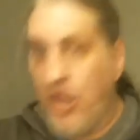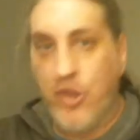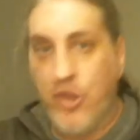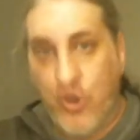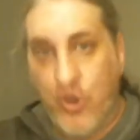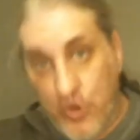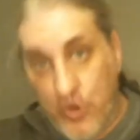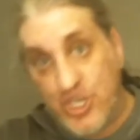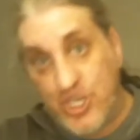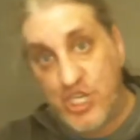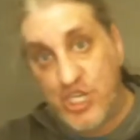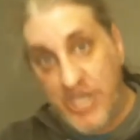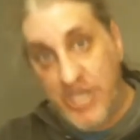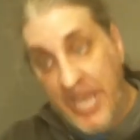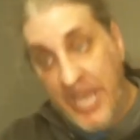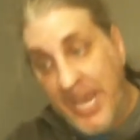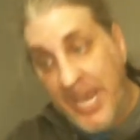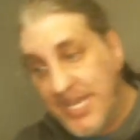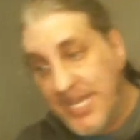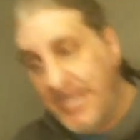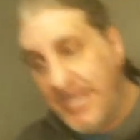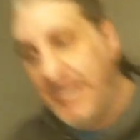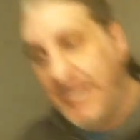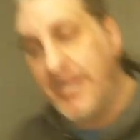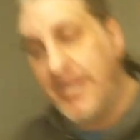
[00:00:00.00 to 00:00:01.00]

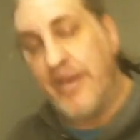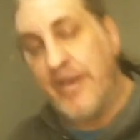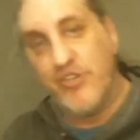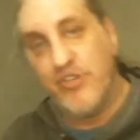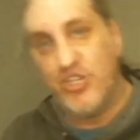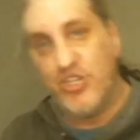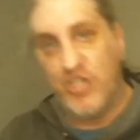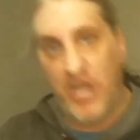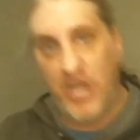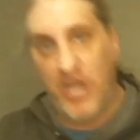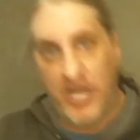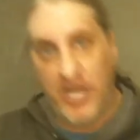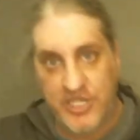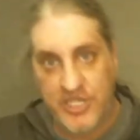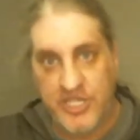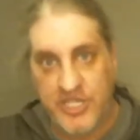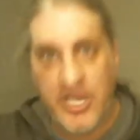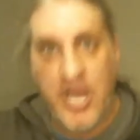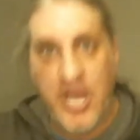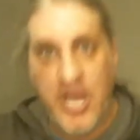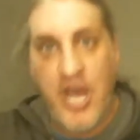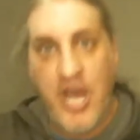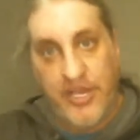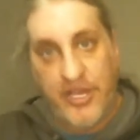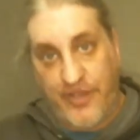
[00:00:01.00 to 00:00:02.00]
Christianity that was just
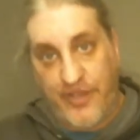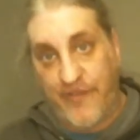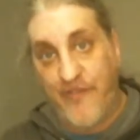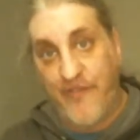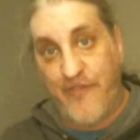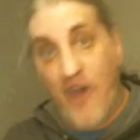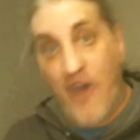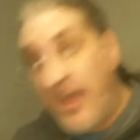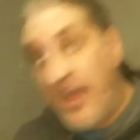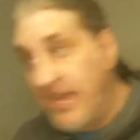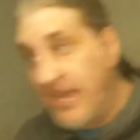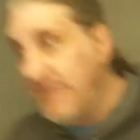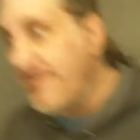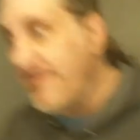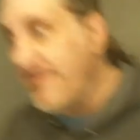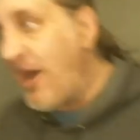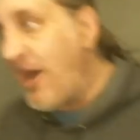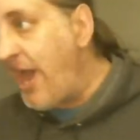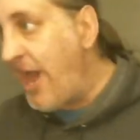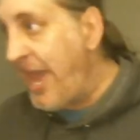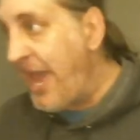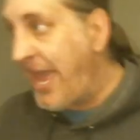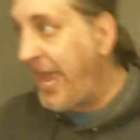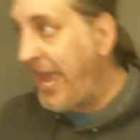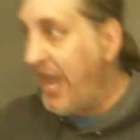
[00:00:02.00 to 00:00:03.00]
defined
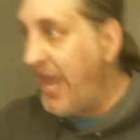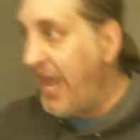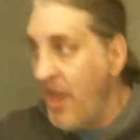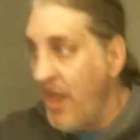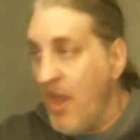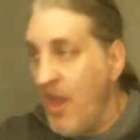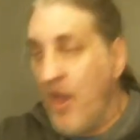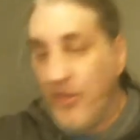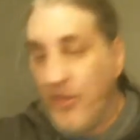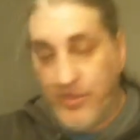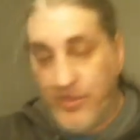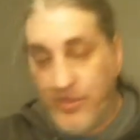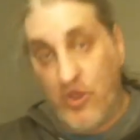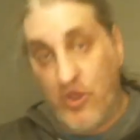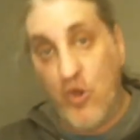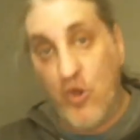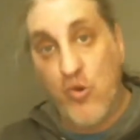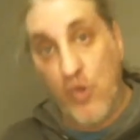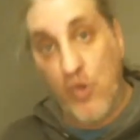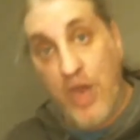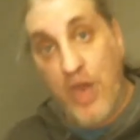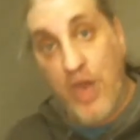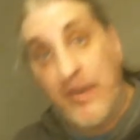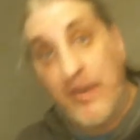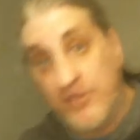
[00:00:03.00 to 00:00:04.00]
by the
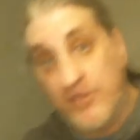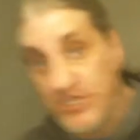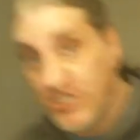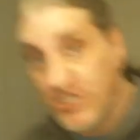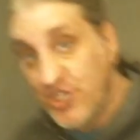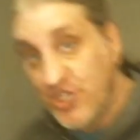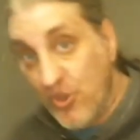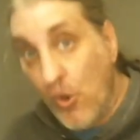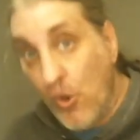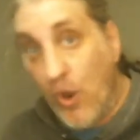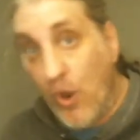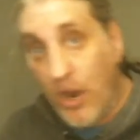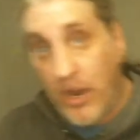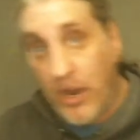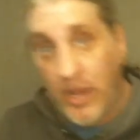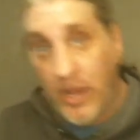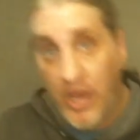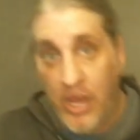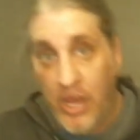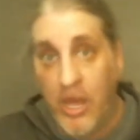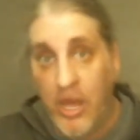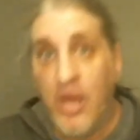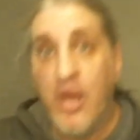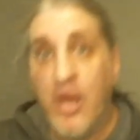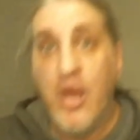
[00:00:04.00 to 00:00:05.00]
local guy with a sword,
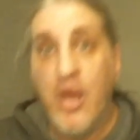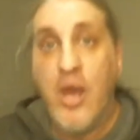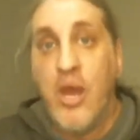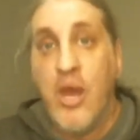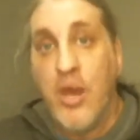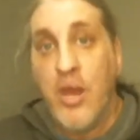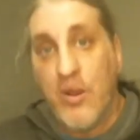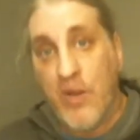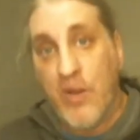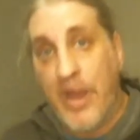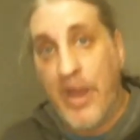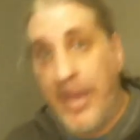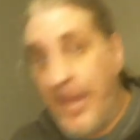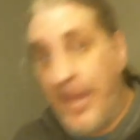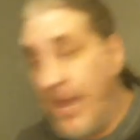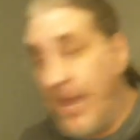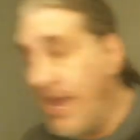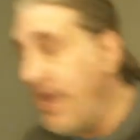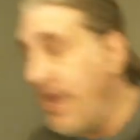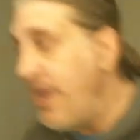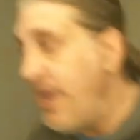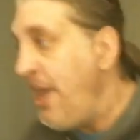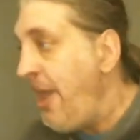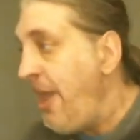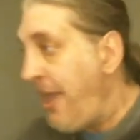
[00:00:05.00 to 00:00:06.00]
right,
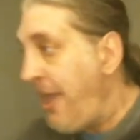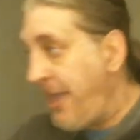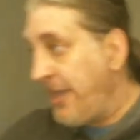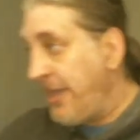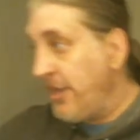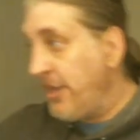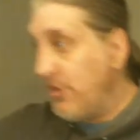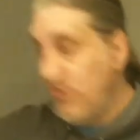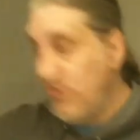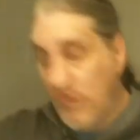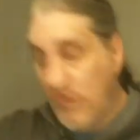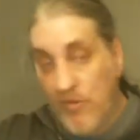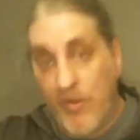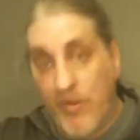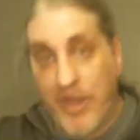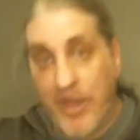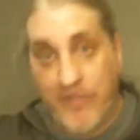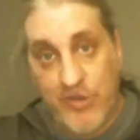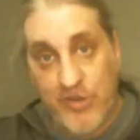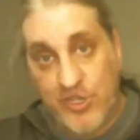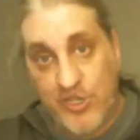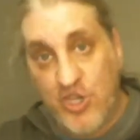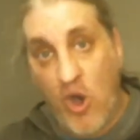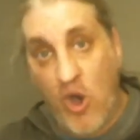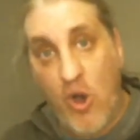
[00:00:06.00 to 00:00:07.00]
and
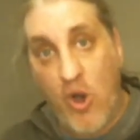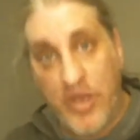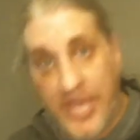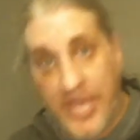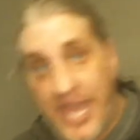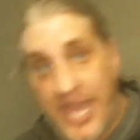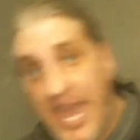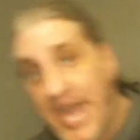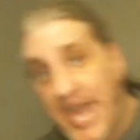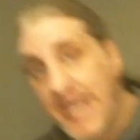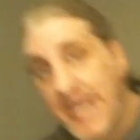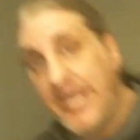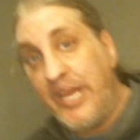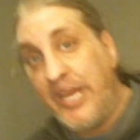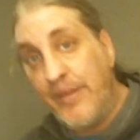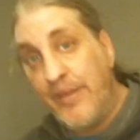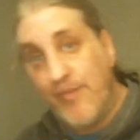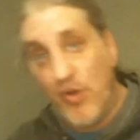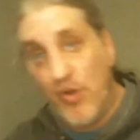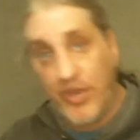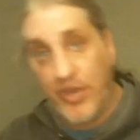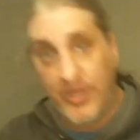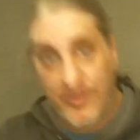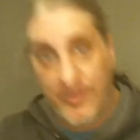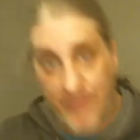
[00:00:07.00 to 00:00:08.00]
whoever talking head he
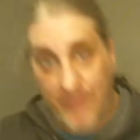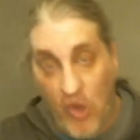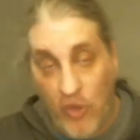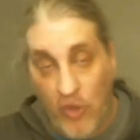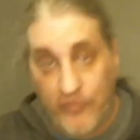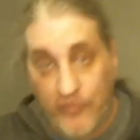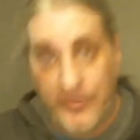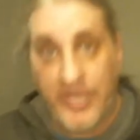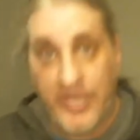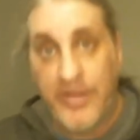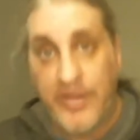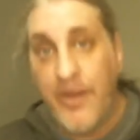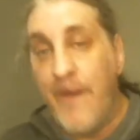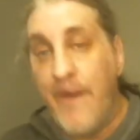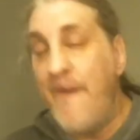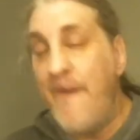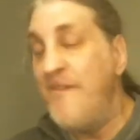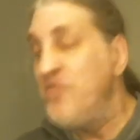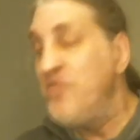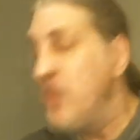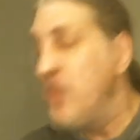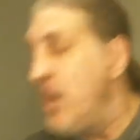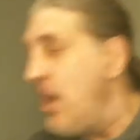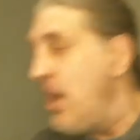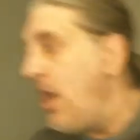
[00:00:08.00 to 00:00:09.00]
put in the pulpit.
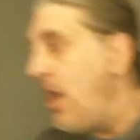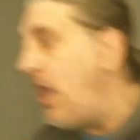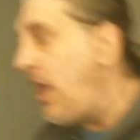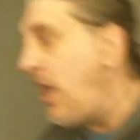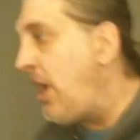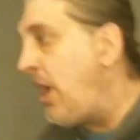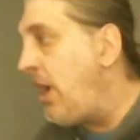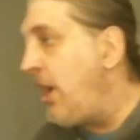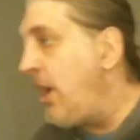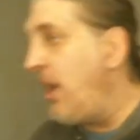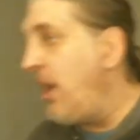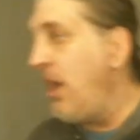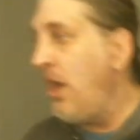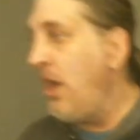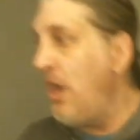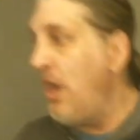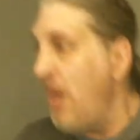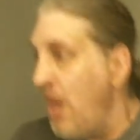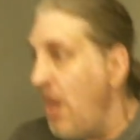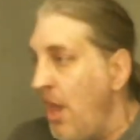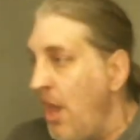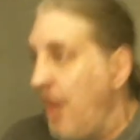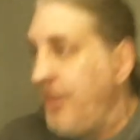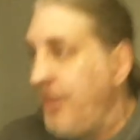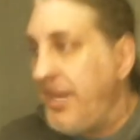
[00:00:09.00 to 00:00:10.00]

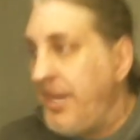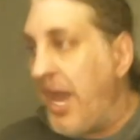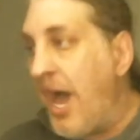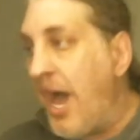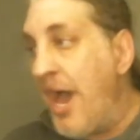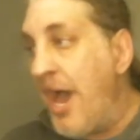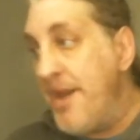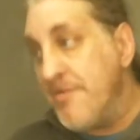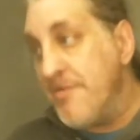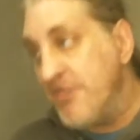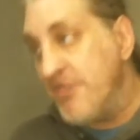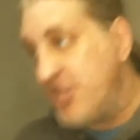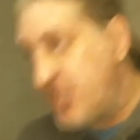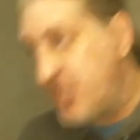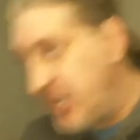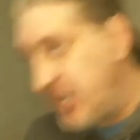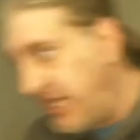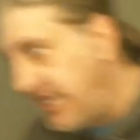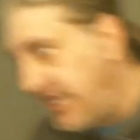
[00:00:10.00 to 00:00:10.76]
The Irish